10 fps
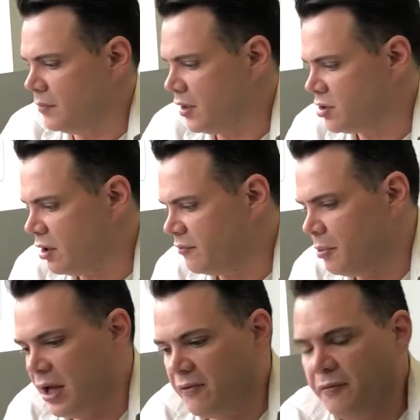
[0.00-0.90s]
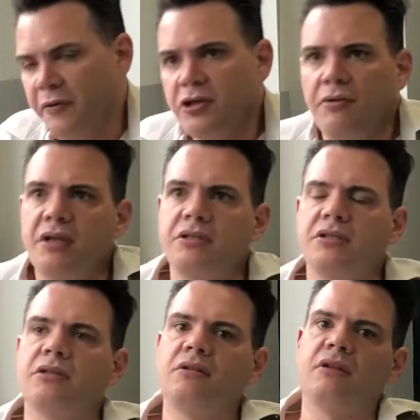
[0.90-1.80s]
aside from lack of a feature
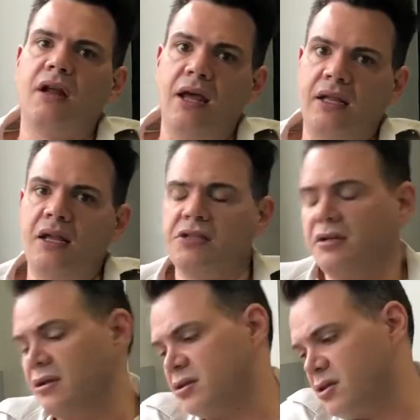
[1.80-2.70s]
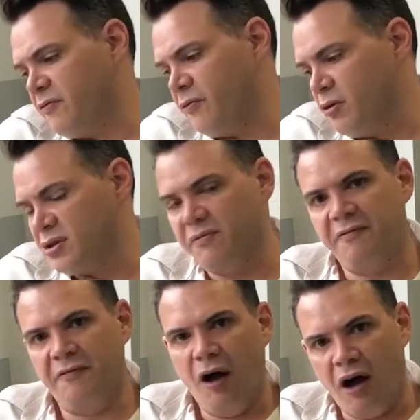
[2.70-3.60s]
races, today at Kensington's the first of
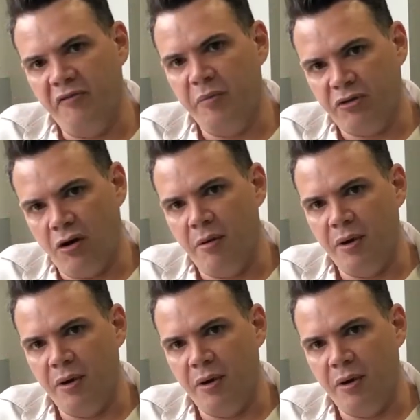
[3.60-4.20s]
5 metro